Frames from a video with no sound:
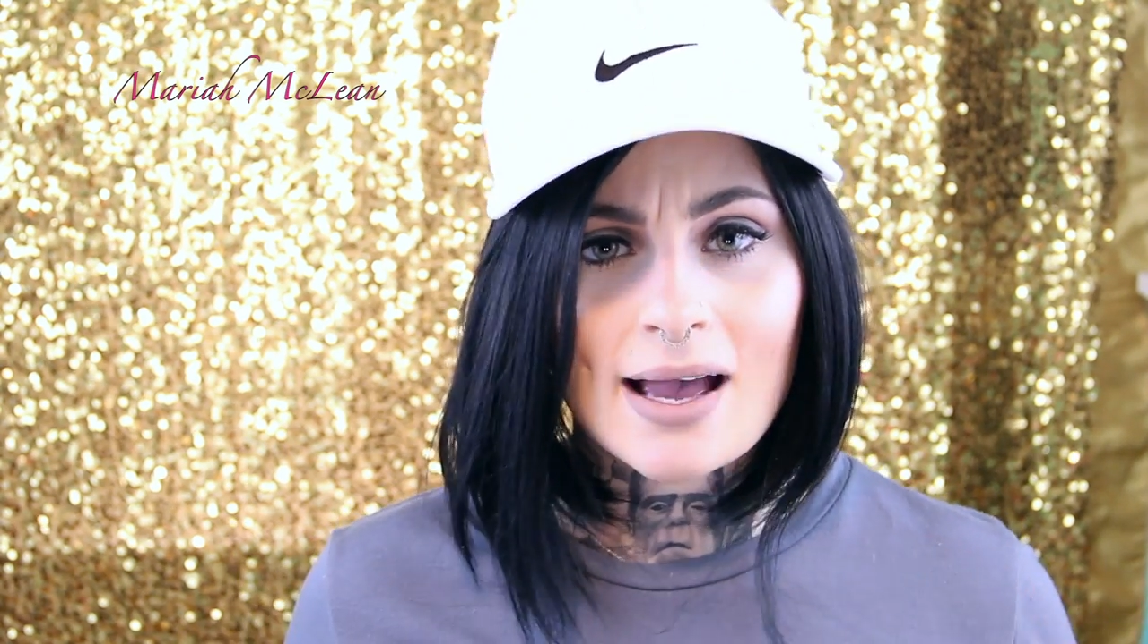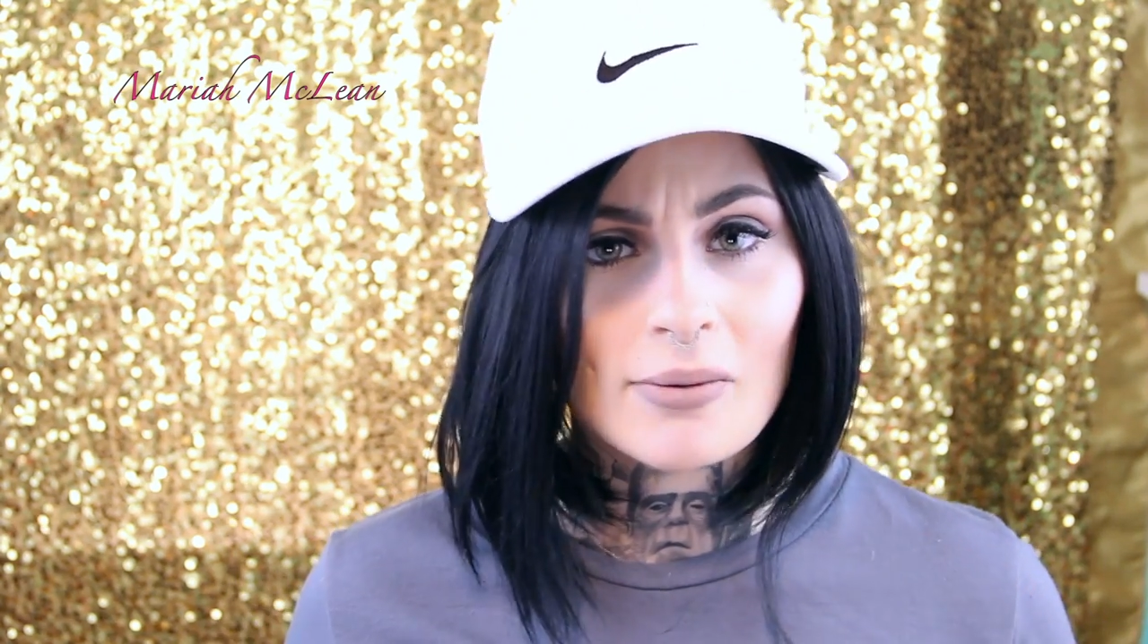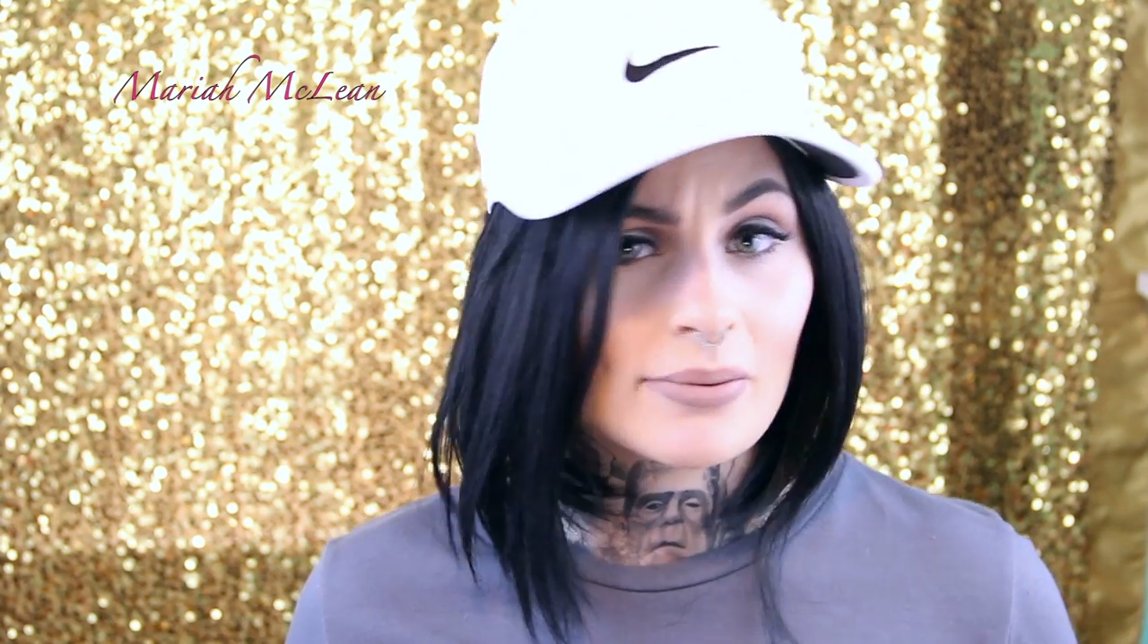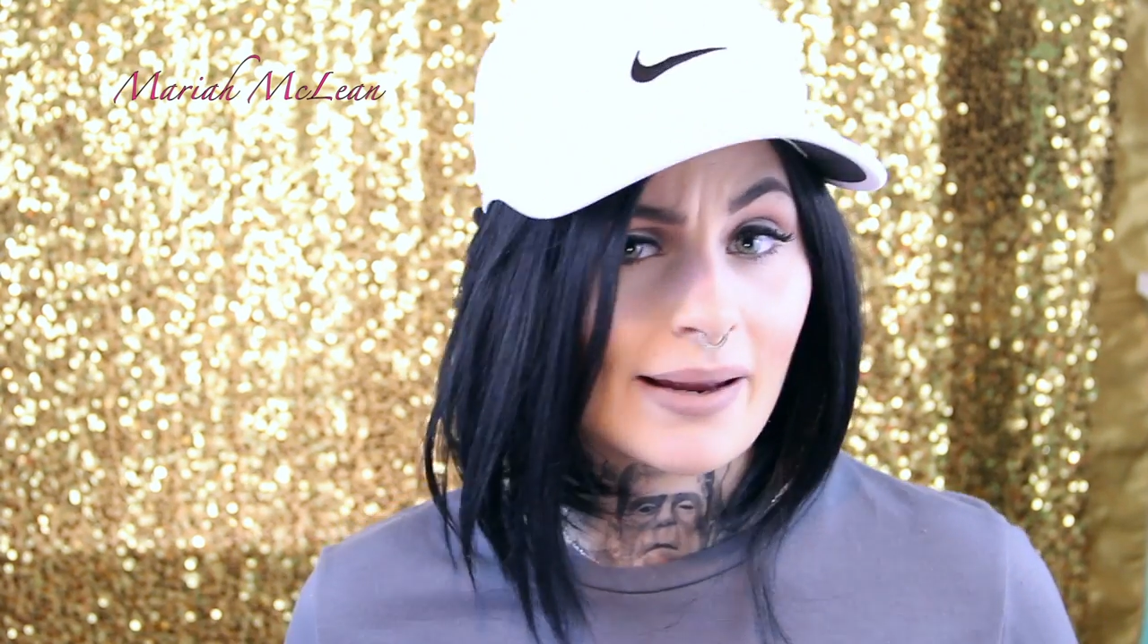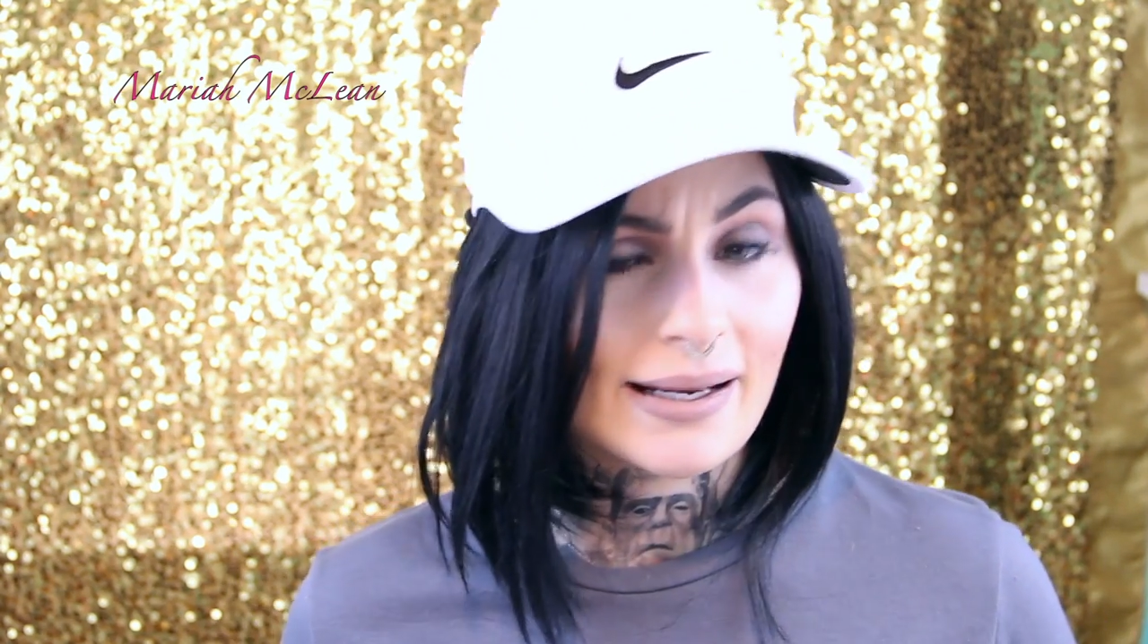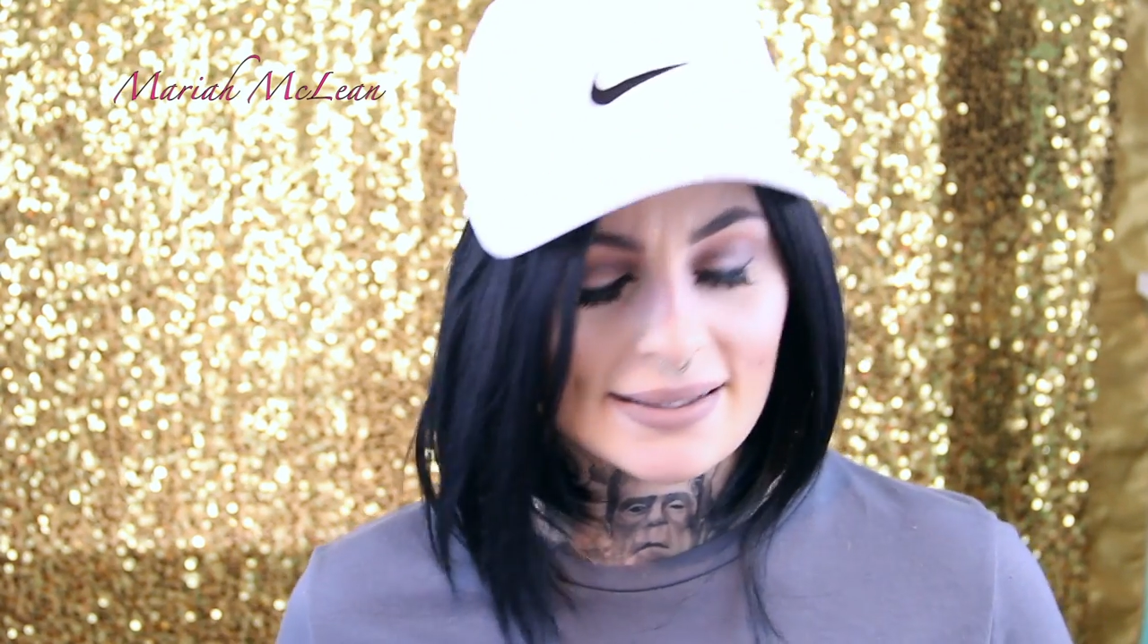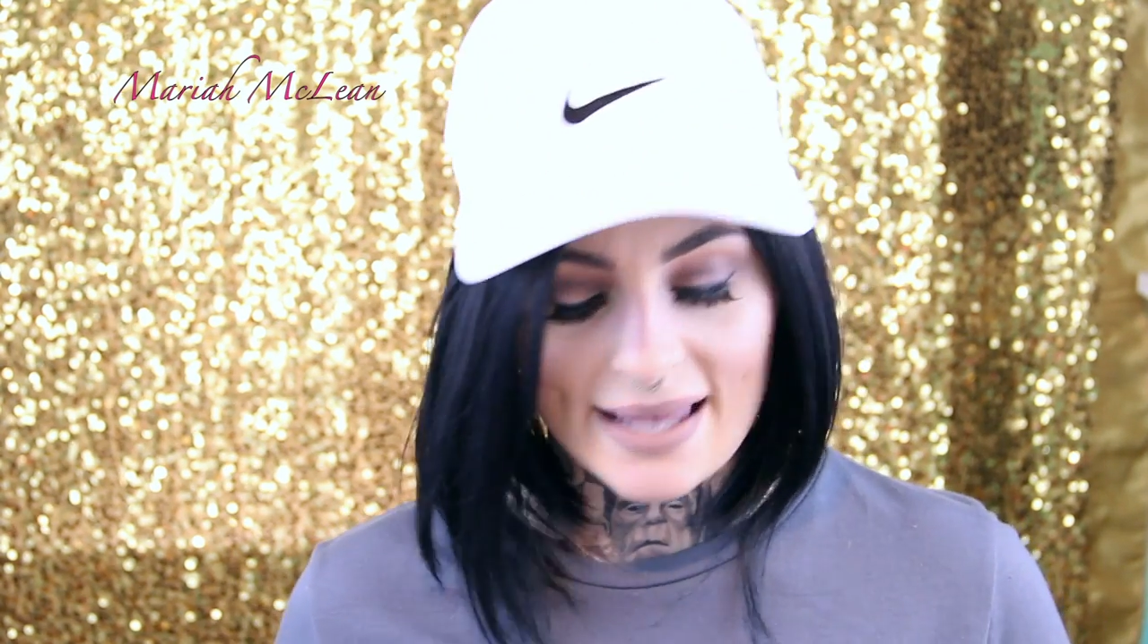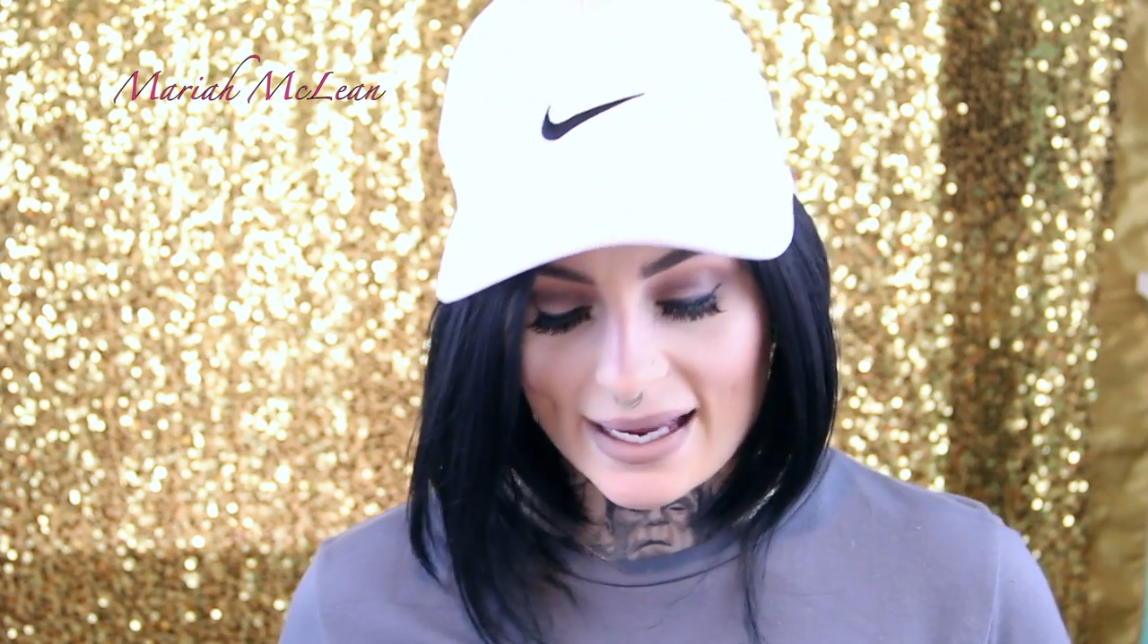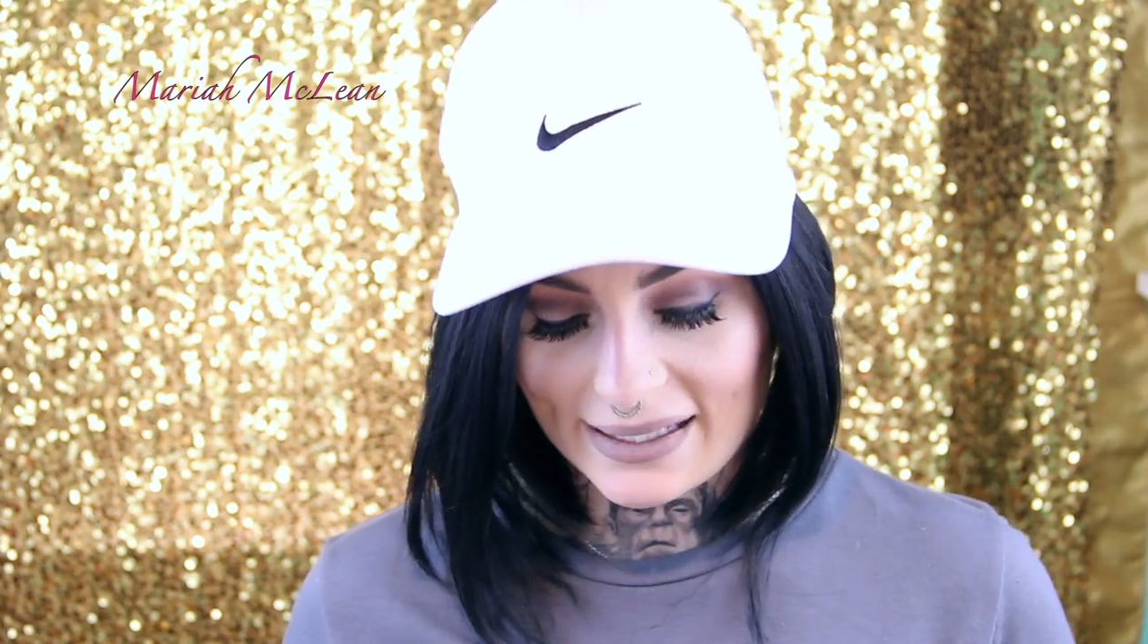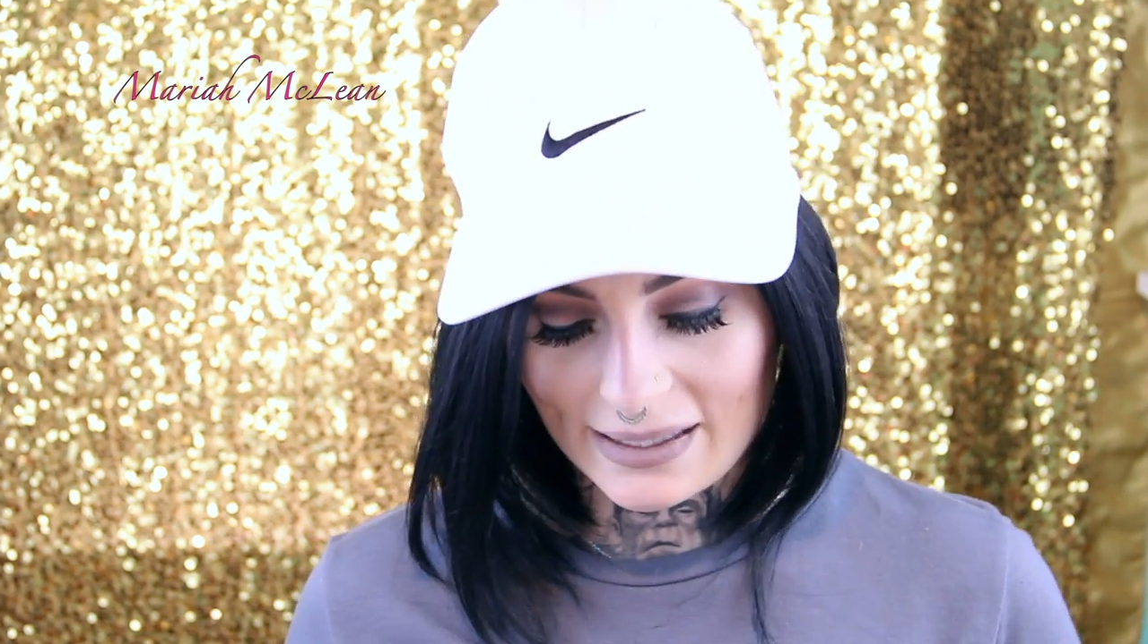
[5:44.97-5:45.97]
help with my
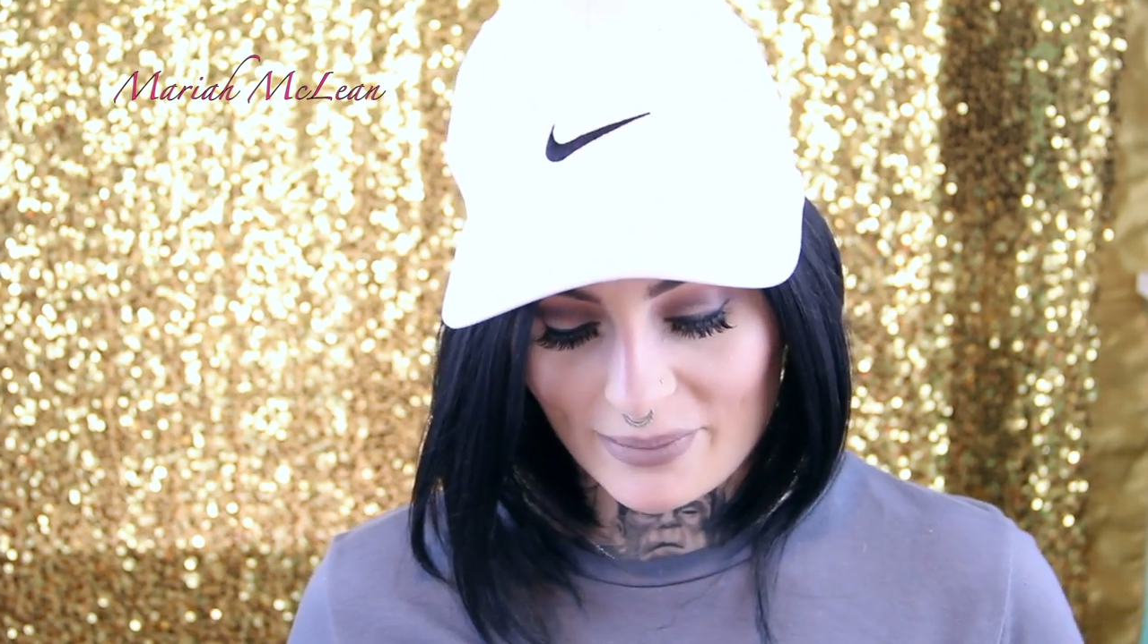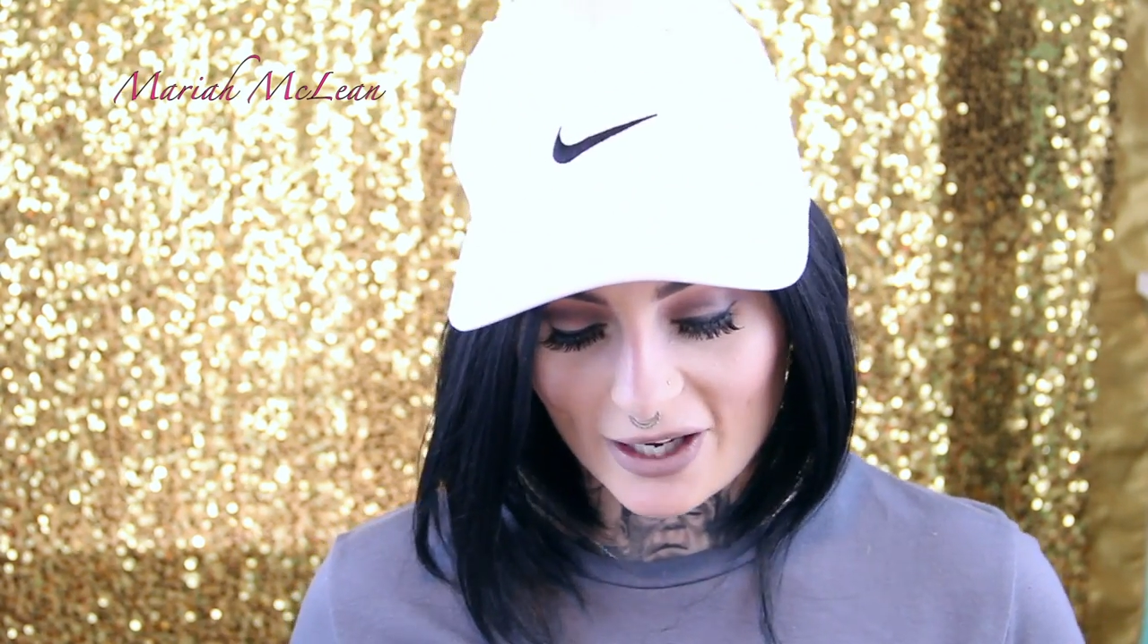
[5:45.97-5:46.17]
anxiety.